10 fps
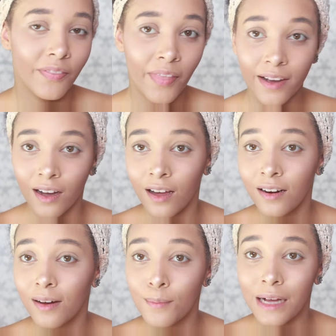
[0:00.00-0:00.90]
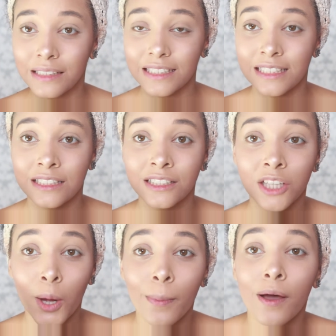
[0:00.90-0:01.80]
That colour match is
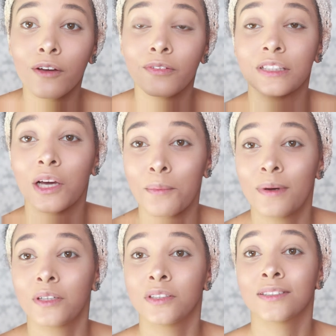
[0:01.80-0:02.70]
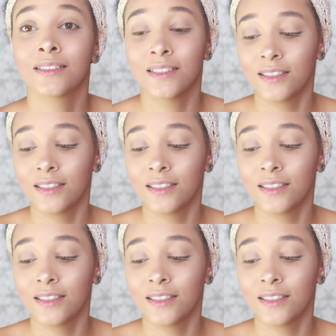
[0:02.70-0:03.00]
so perfect, oh my god.